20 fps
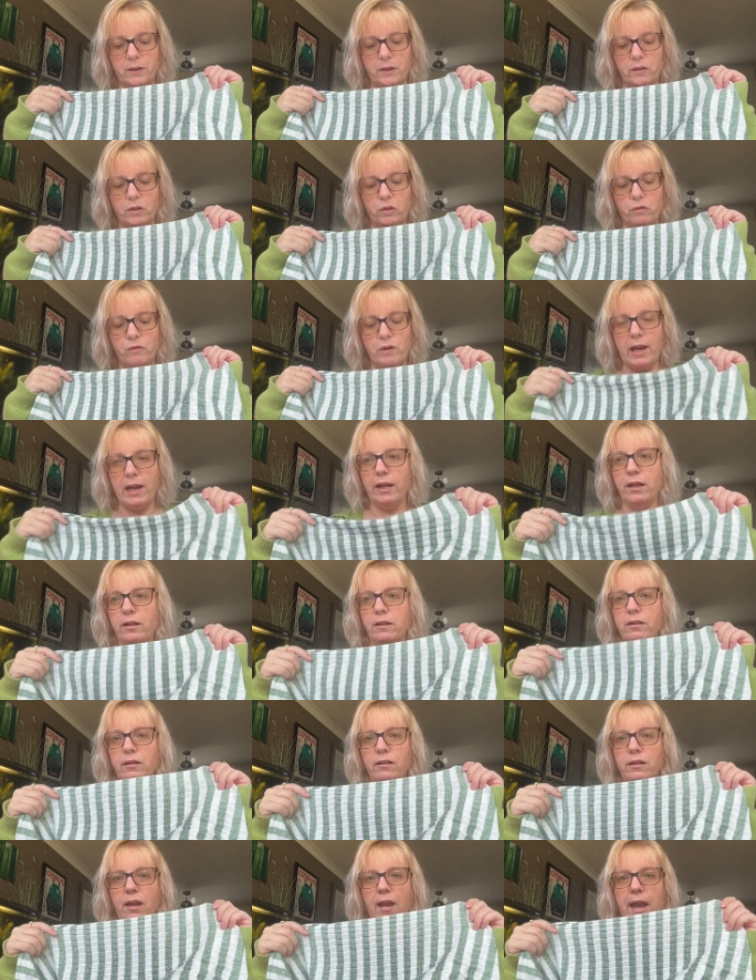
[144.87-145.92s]
create
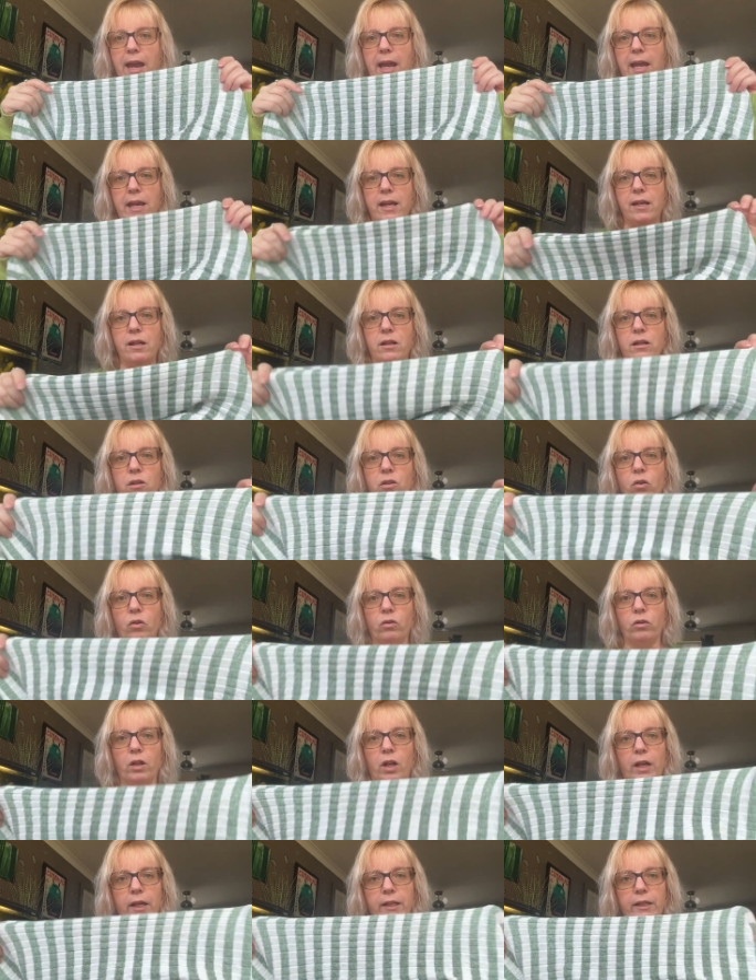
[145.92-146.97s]
a long
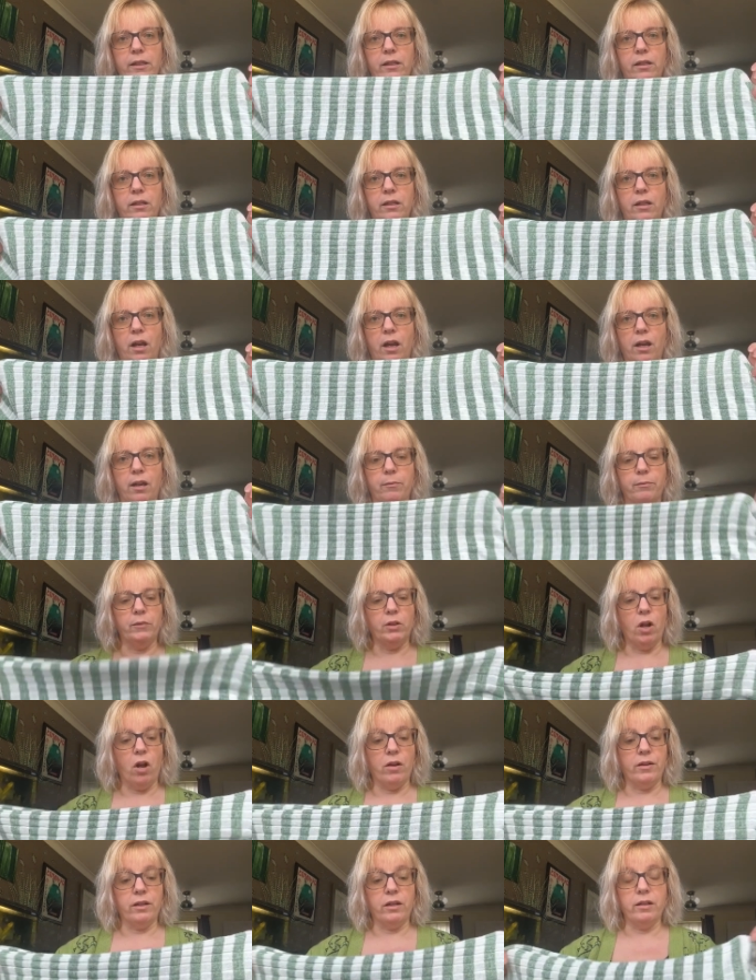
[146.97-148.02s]
line
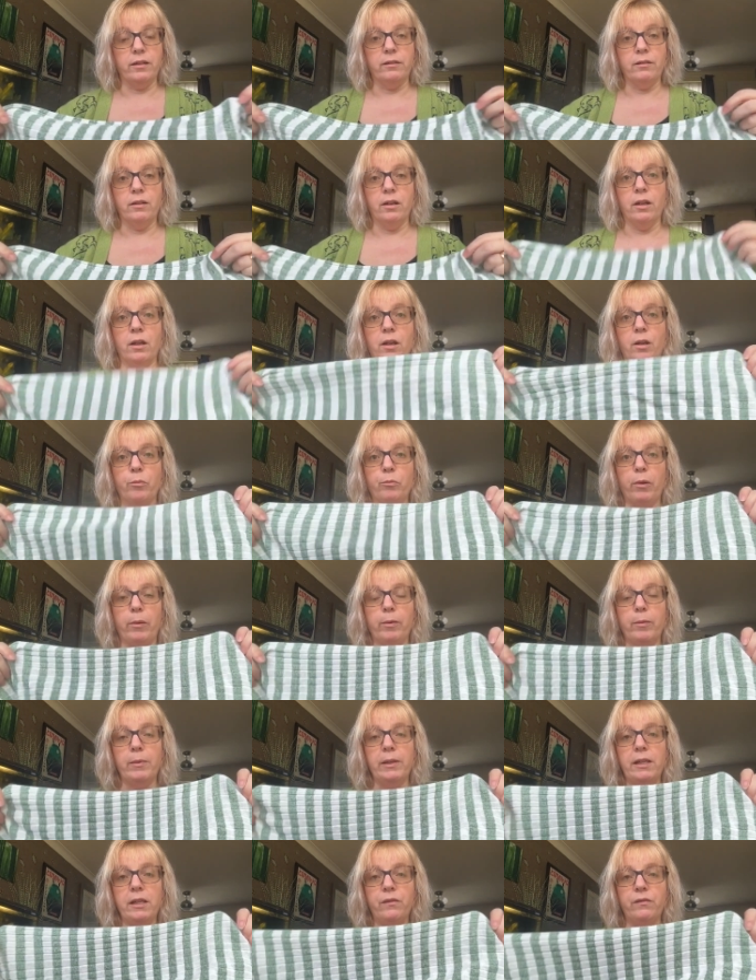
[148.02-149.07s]
cardigan,
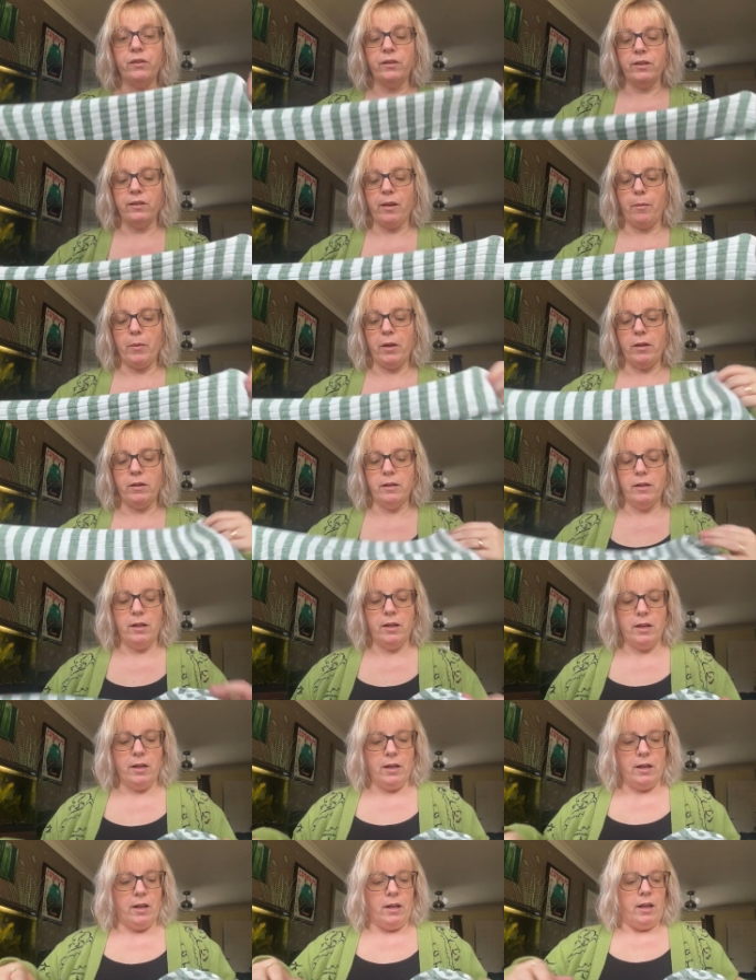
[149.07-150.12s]
probably for summer.
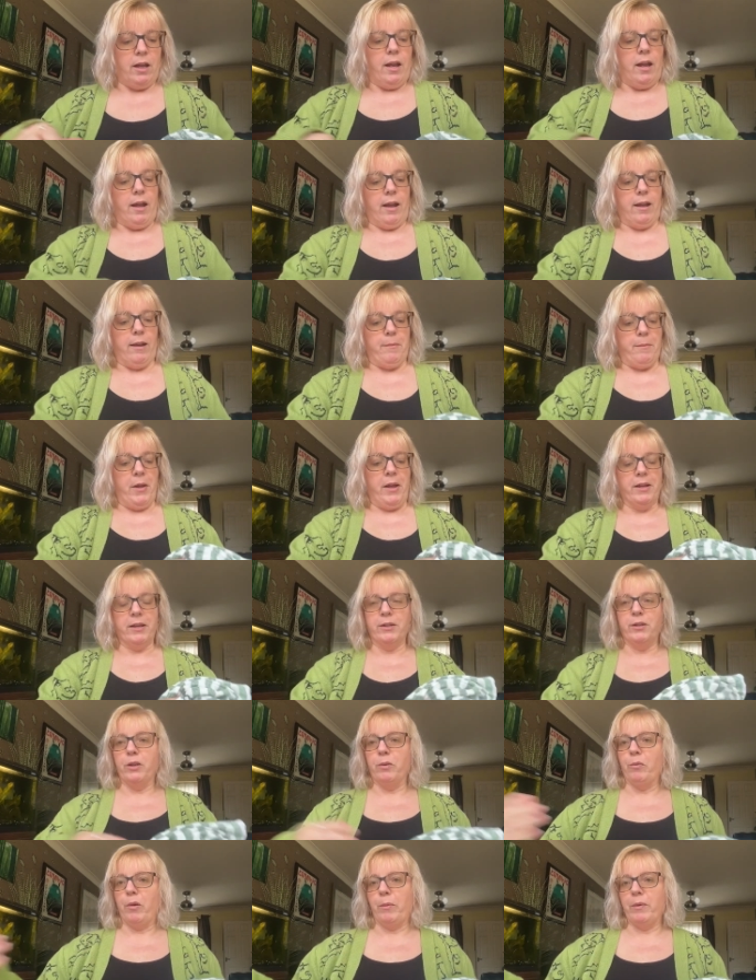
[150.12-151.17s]
You
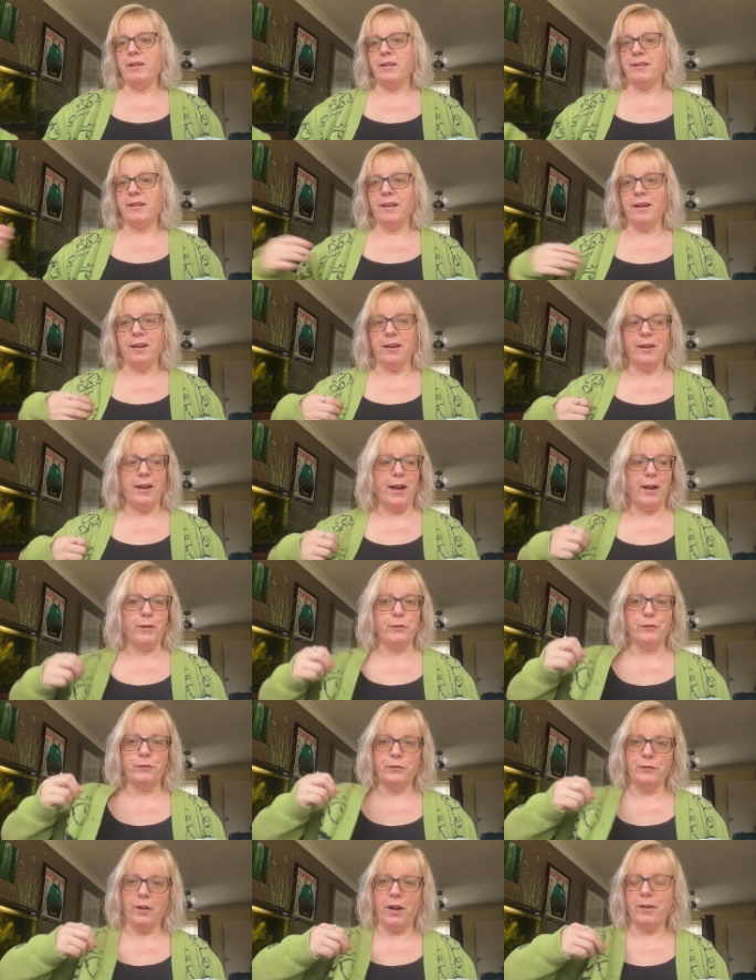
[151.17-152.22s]
can probably see
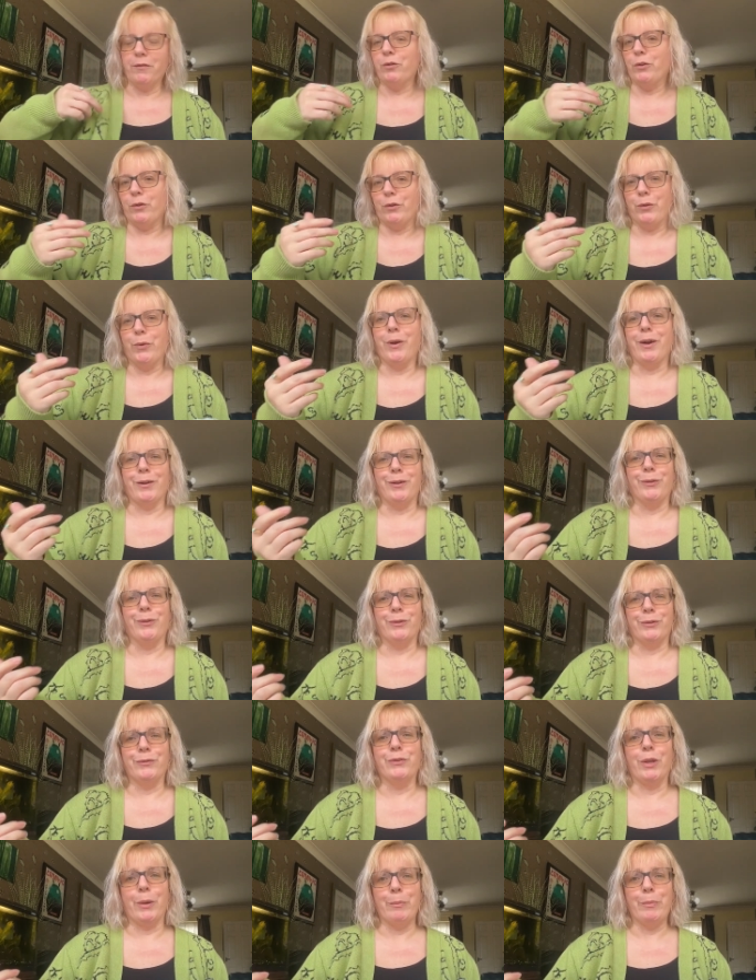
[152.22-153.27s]
I've got quite a lot
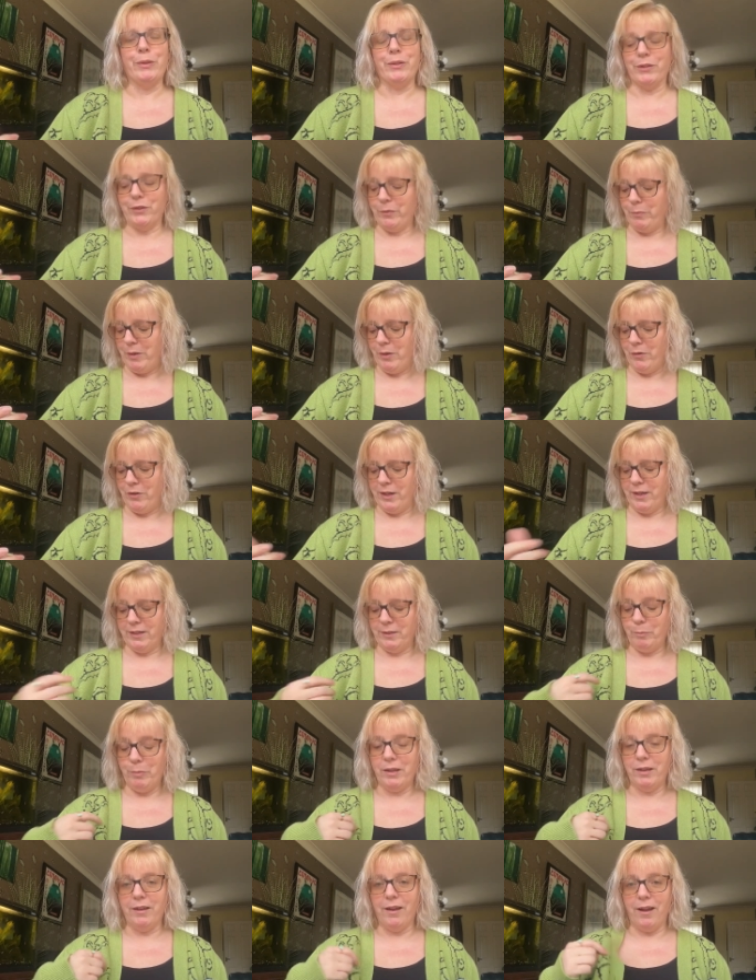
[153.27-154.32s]
of jumpers, to be honest,
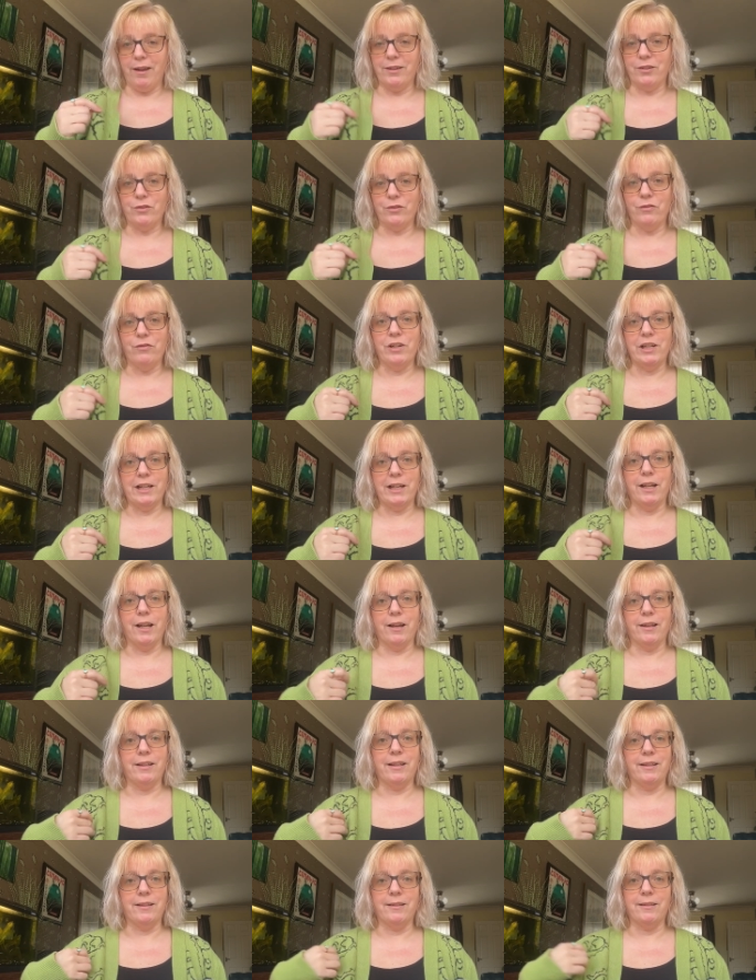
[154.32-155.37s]
but I do really like
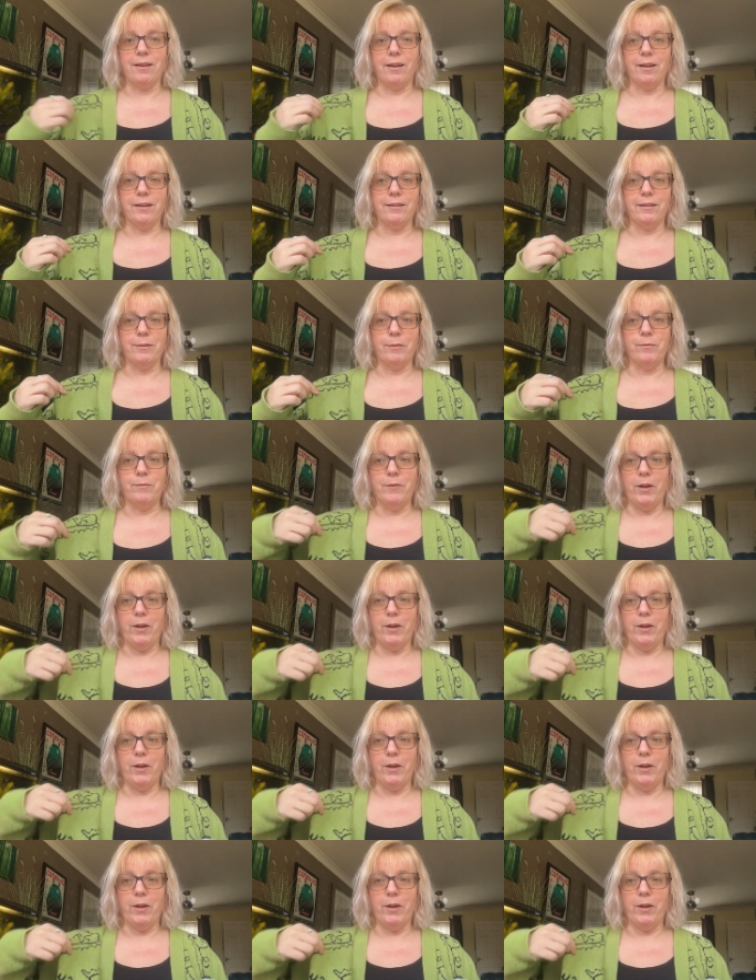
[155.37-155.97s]
these cider